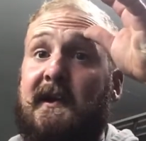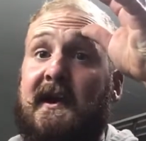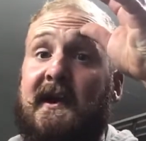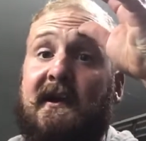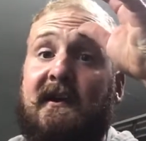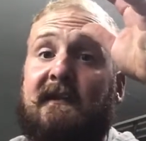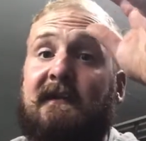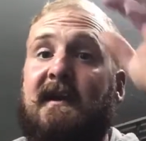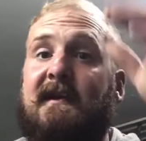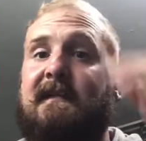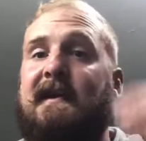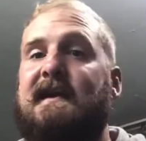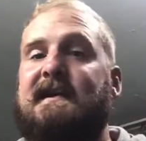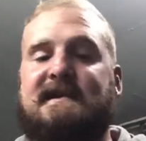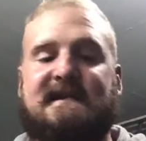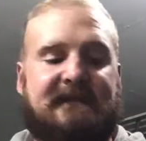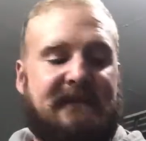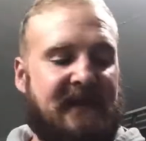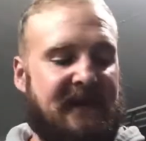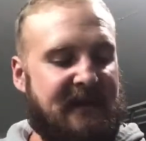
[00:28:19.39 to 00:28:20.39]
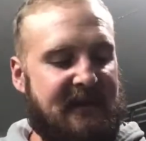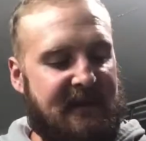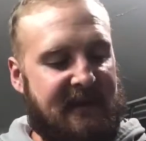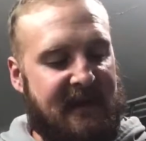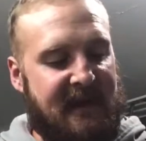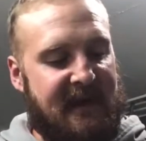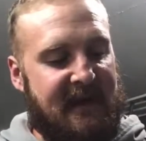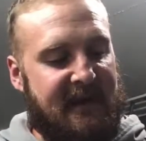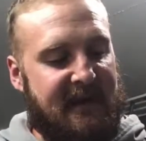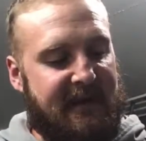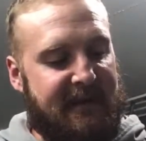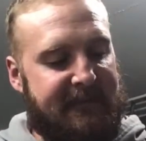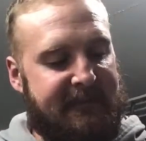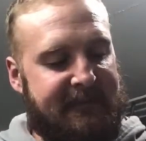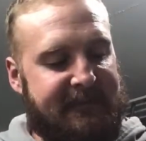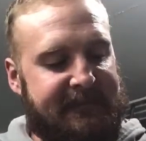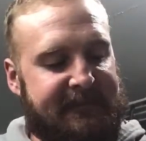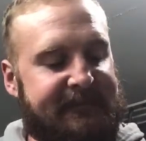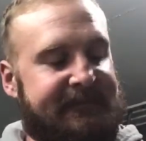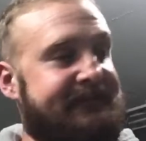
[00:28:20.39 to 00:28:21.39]
here in my basement that
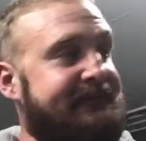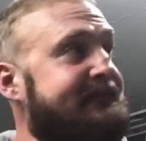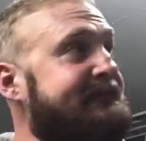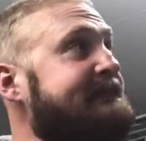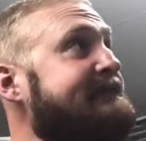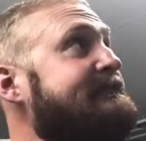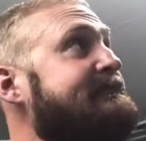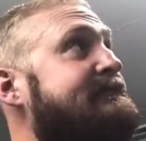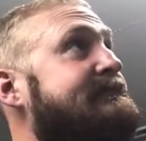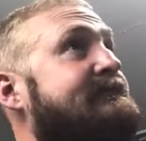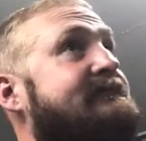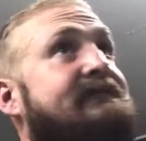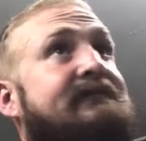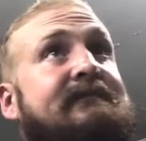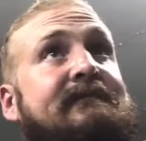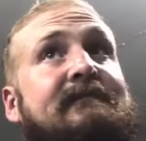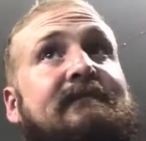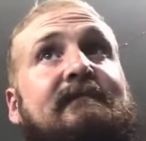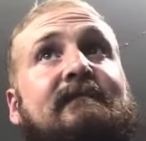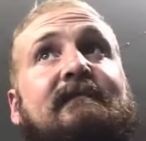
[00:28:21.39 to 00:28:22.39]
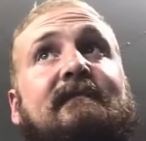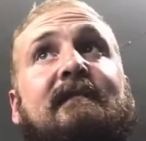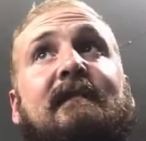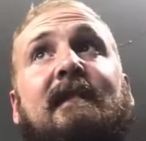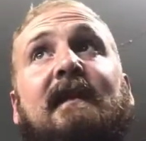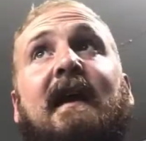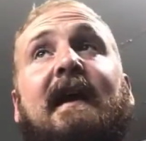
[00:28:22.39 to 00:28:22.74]
I